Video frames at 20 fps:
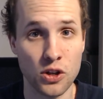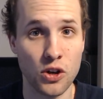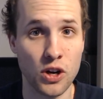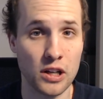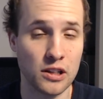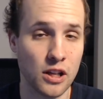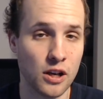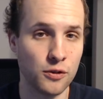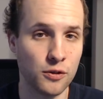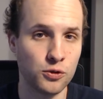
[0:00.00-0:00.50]
I'd
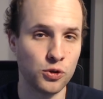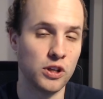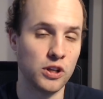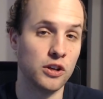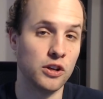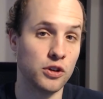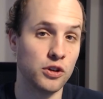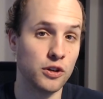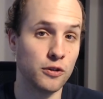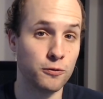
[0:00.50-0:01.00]
love to
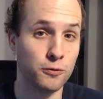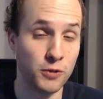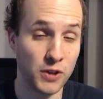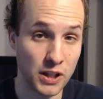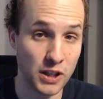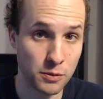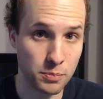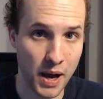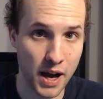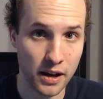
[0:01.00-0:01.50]
hear your
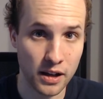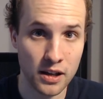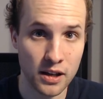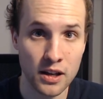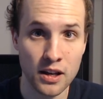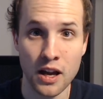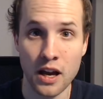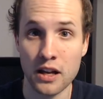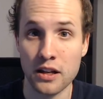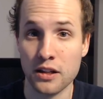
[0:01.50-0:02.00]
feedback.
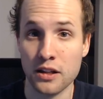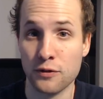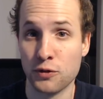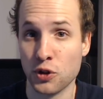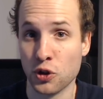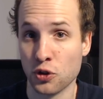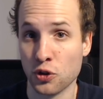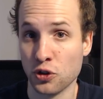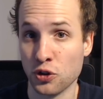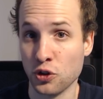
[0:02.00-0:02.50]
And if
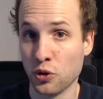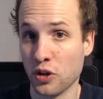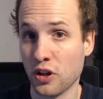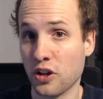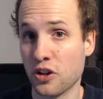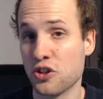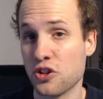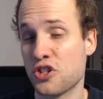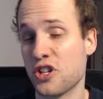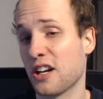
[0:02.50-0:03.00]
you're new here
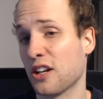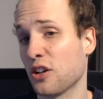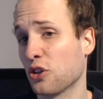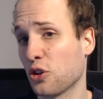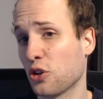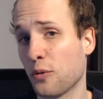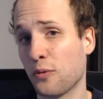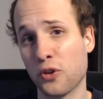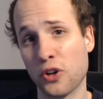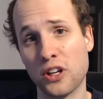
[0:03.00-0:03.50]
in channel,
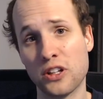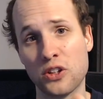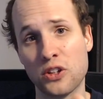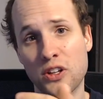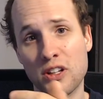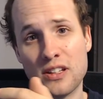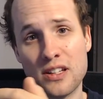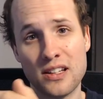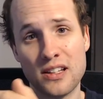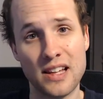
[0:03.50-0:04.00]
don't forget to
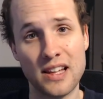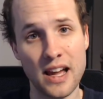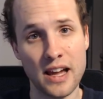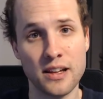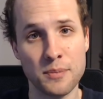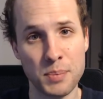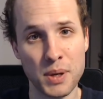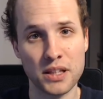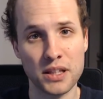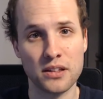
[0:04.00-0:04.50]
hit the
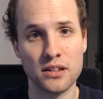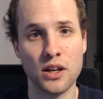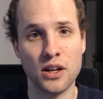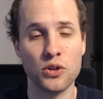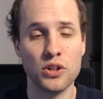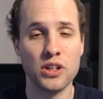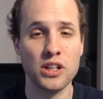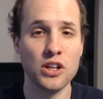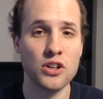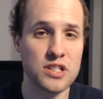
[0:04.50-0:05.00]
like button down
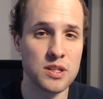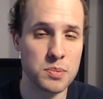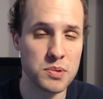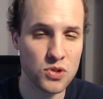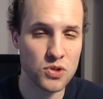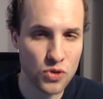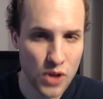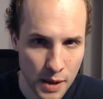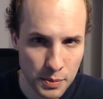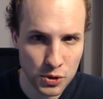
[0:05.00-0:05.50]
here,
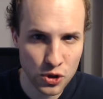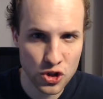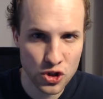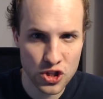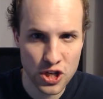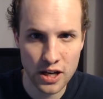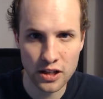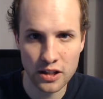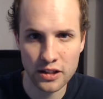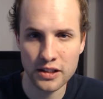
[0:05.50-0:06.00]
subscribe to the
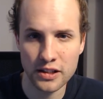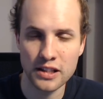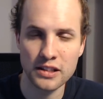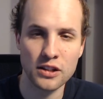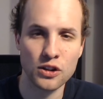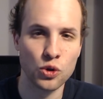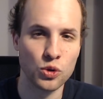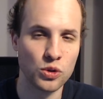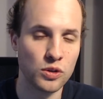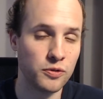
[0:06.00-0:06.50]
channel and hit the
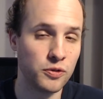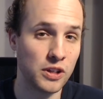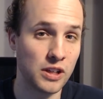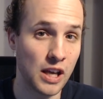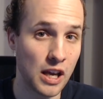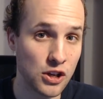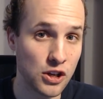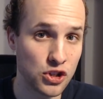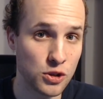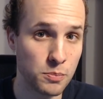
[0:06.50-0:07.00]

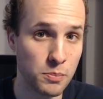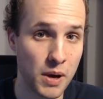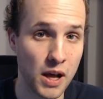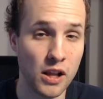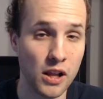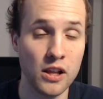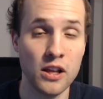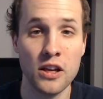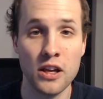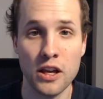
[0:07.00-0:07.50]
notification
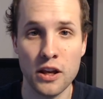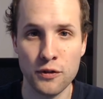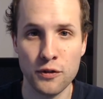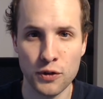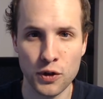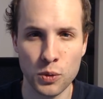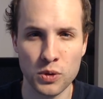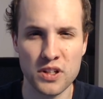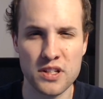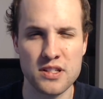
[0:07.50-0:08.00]
bell if
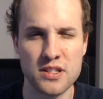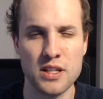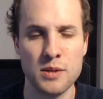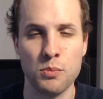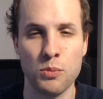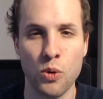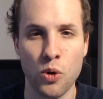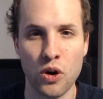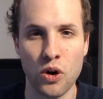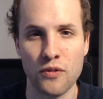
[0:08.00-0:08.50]
you want to see
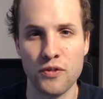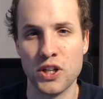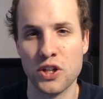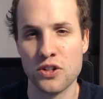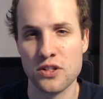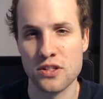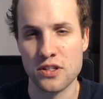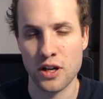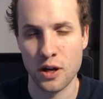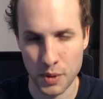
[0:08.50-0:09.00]
more
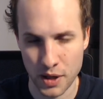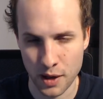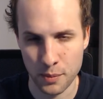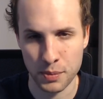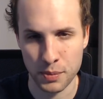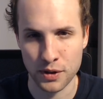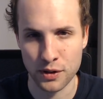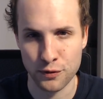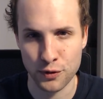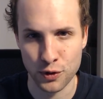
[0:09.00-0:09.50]
videos coming up
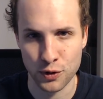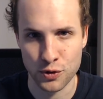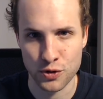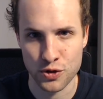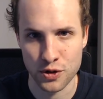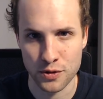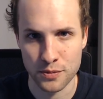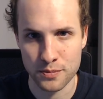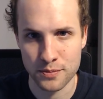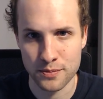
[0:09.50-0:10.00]
in the future.